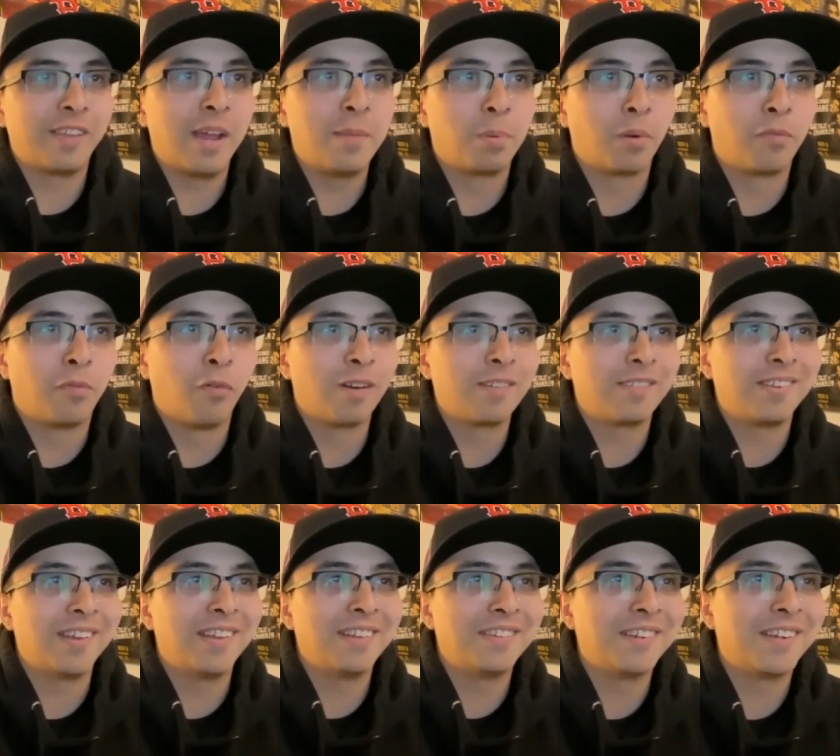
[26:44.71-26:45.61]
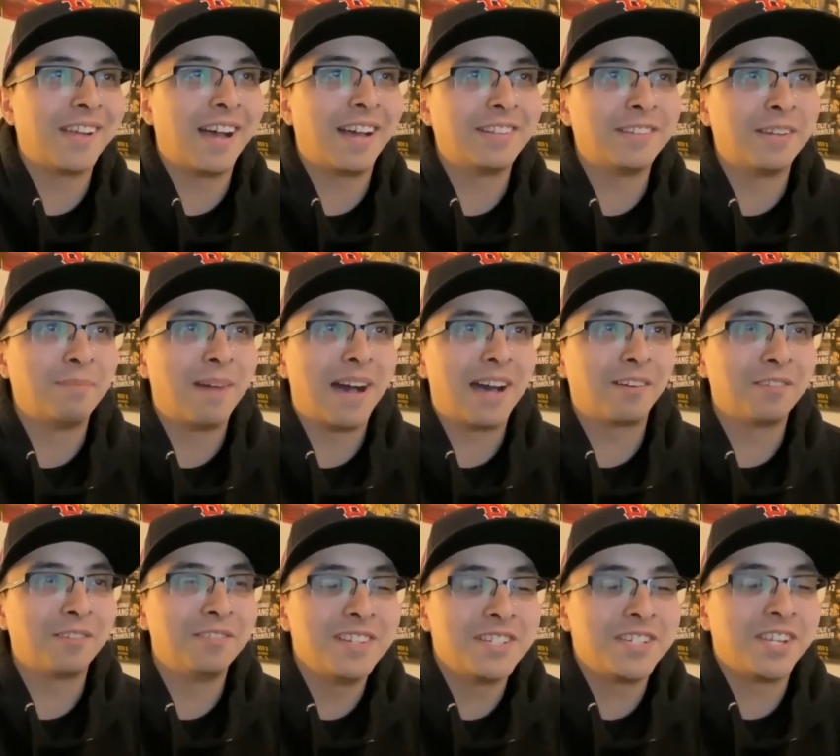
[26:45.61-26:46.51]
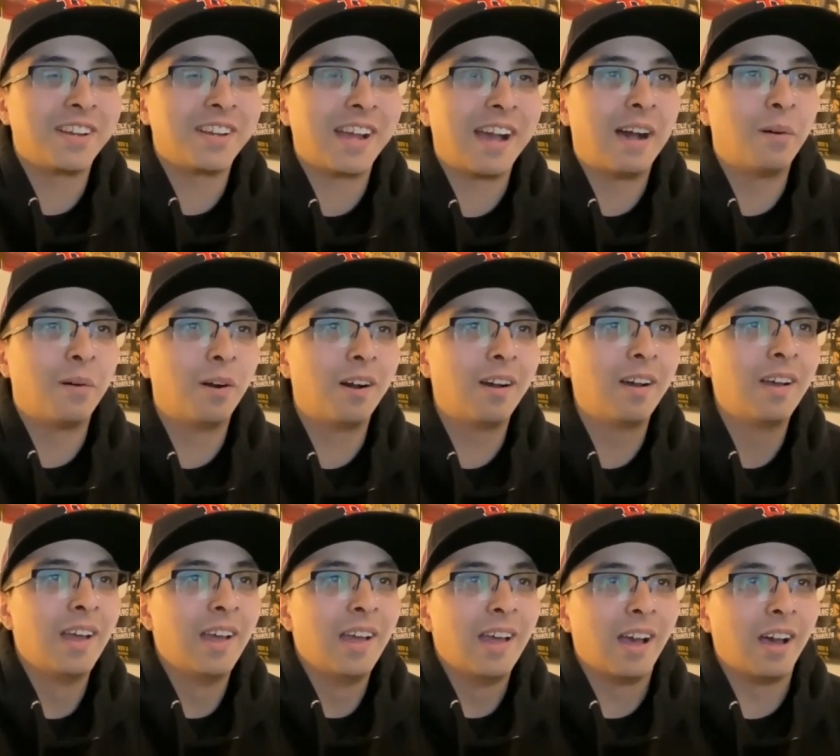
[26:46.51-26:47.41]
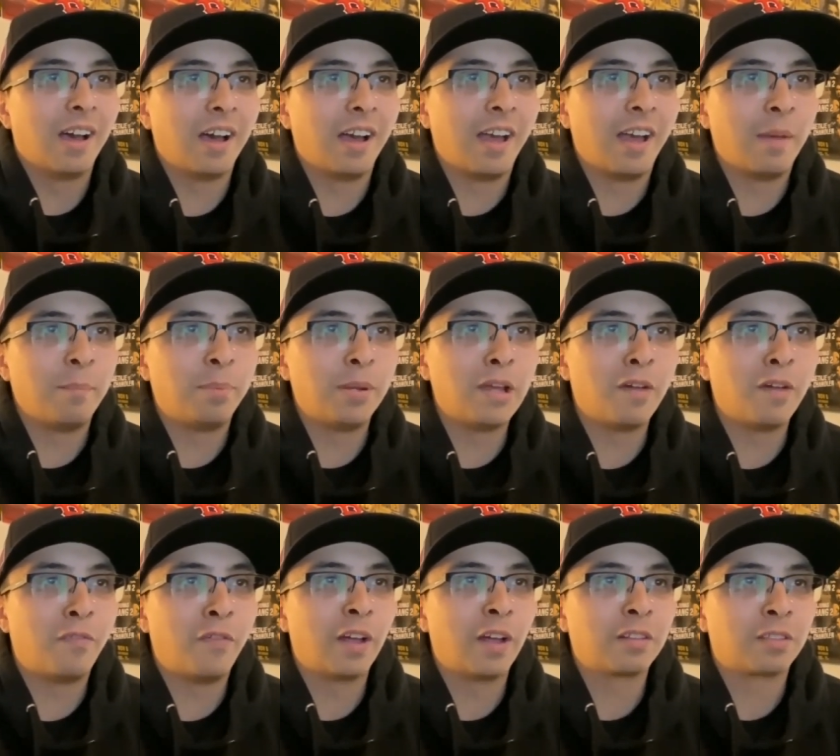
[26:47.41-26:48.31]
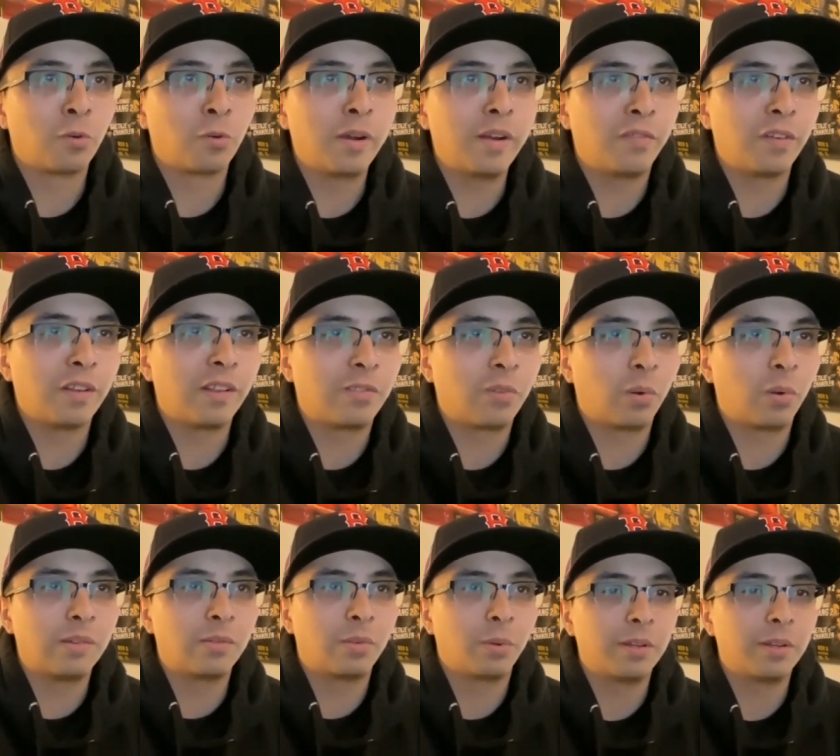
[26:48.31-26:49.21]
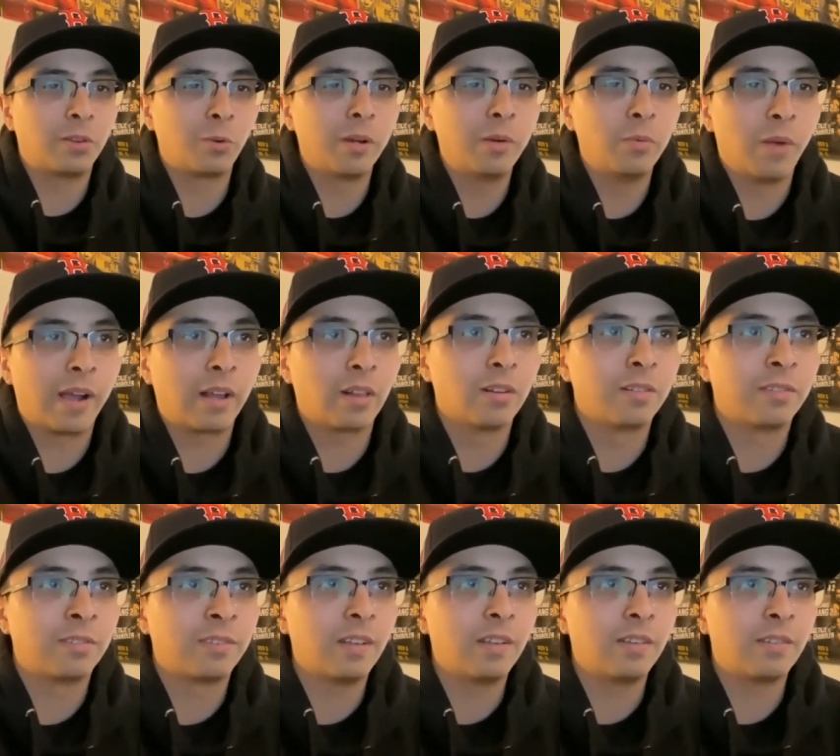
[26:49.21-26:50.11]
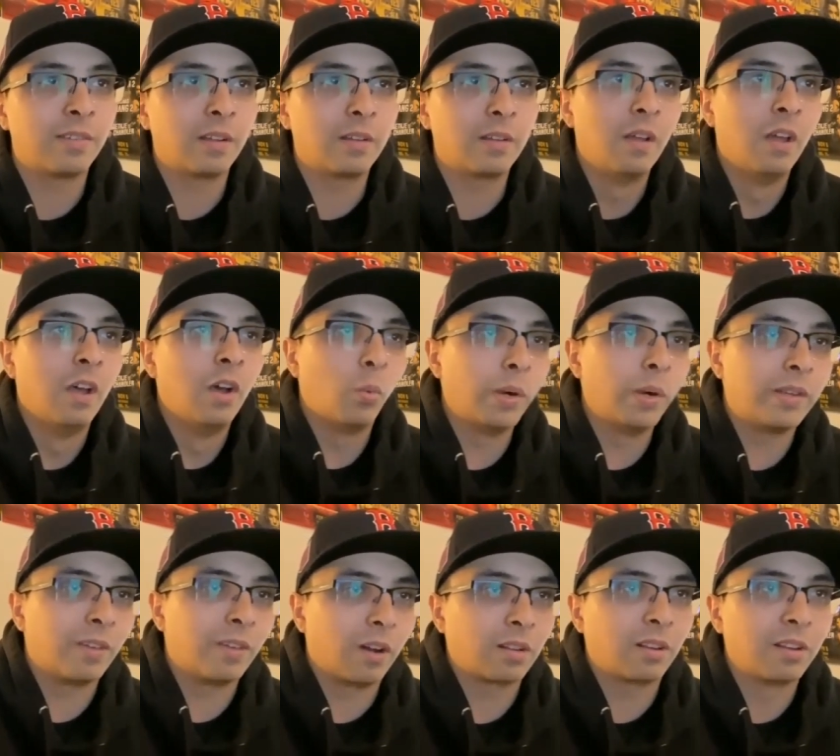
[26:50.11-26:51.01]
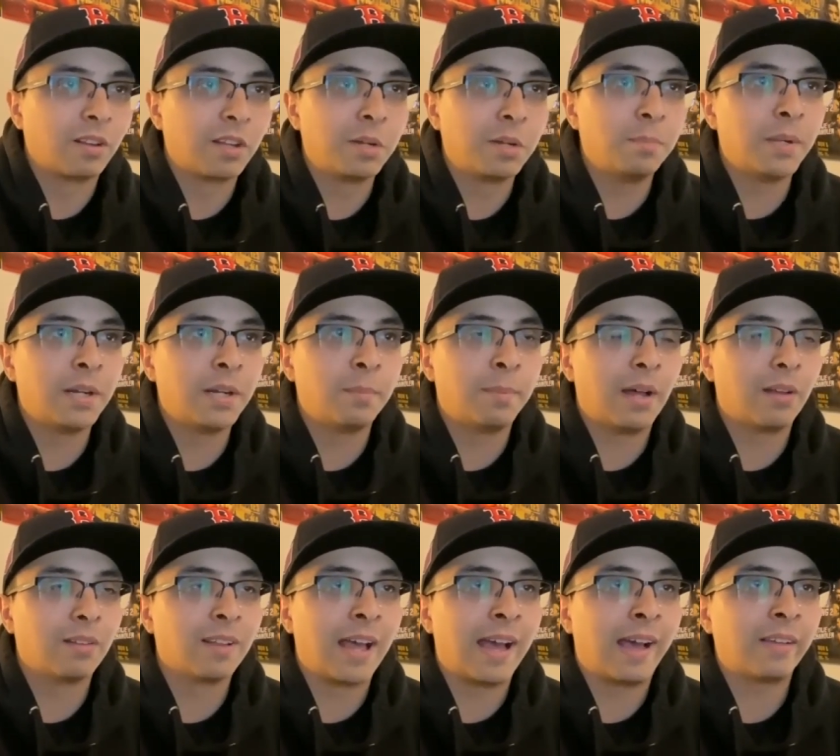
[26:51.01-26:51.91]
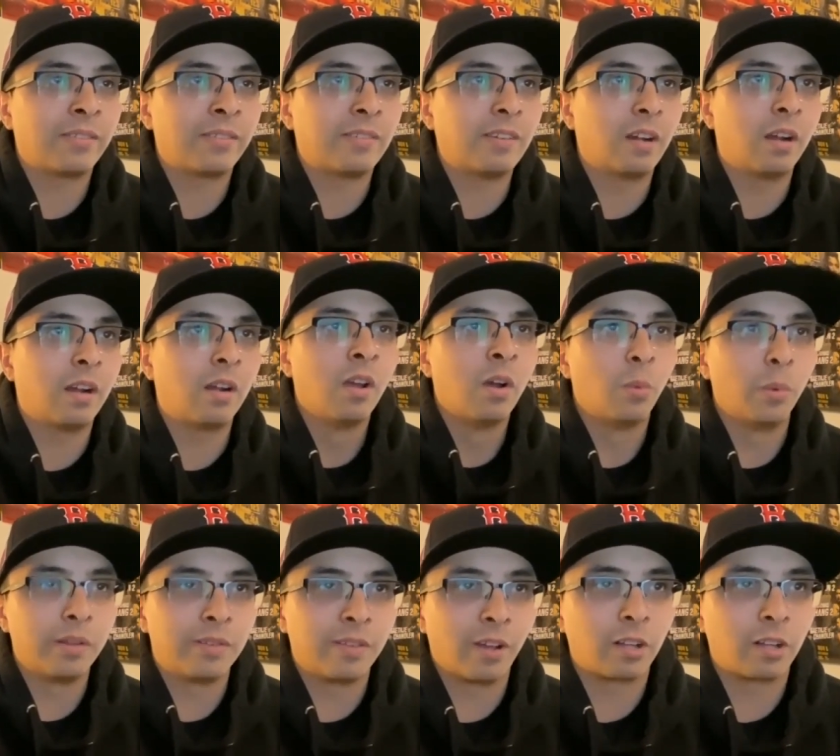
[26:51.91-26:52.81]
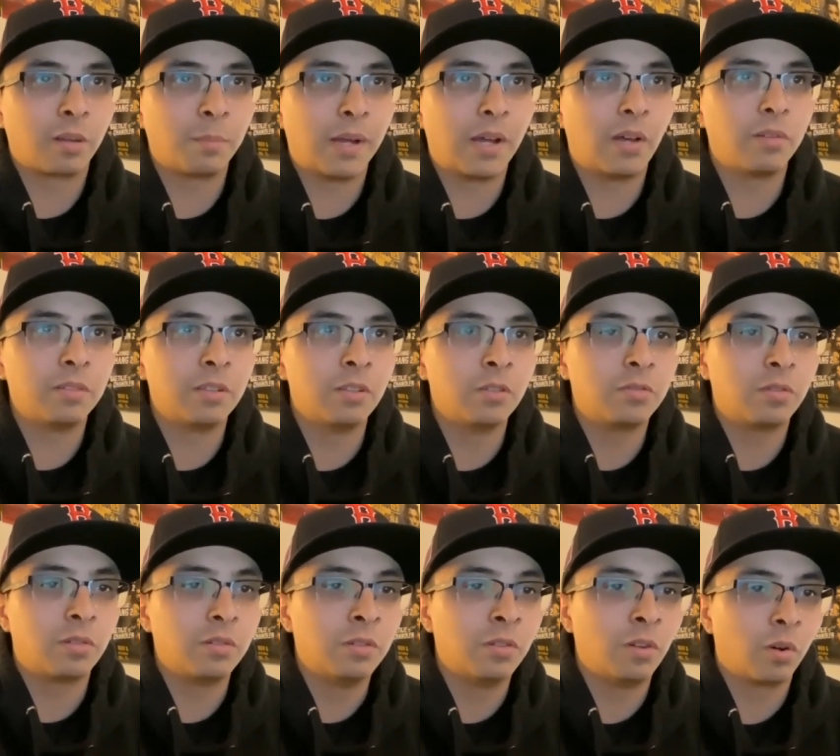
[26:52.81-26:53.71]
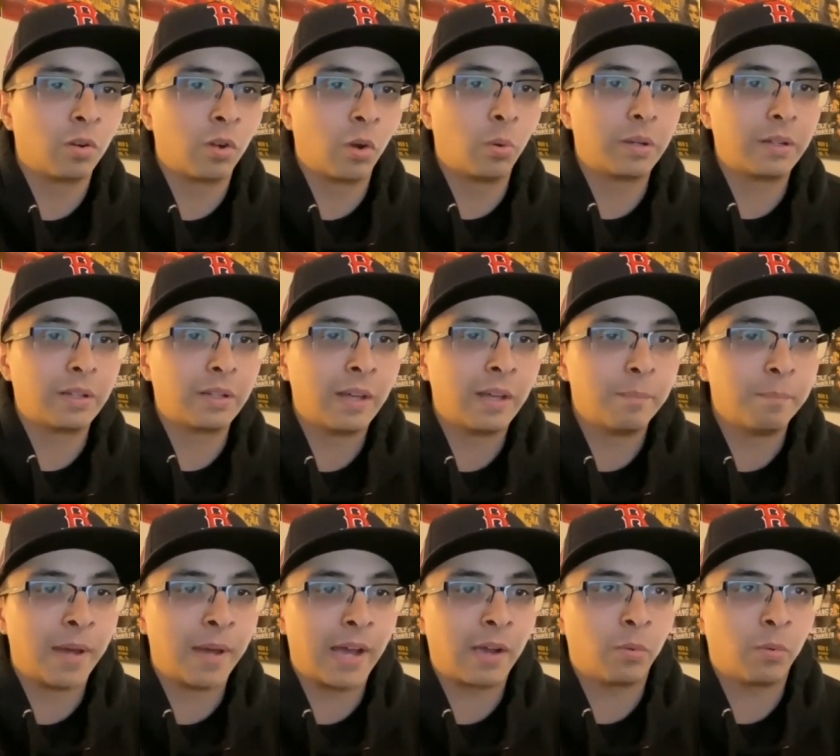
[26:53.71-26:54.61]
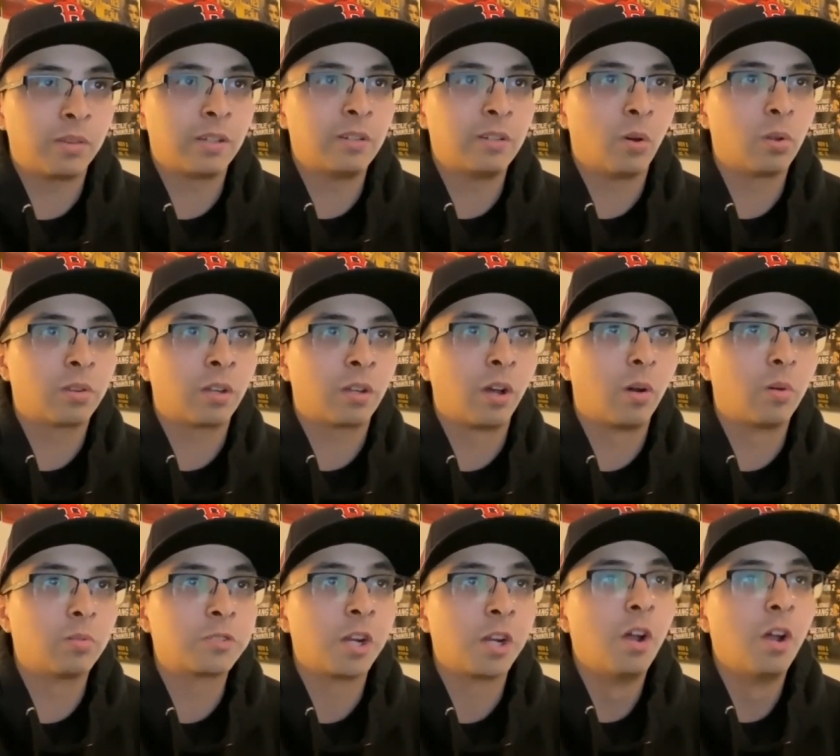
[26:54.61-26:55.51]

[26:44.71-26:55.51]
April fourteenth, you got Yamato Nishikawa uh, at P F L three for the twenty twenty-three regular season. We talked a little bit about last year. We talked about you, you know, going getting back with an old coach.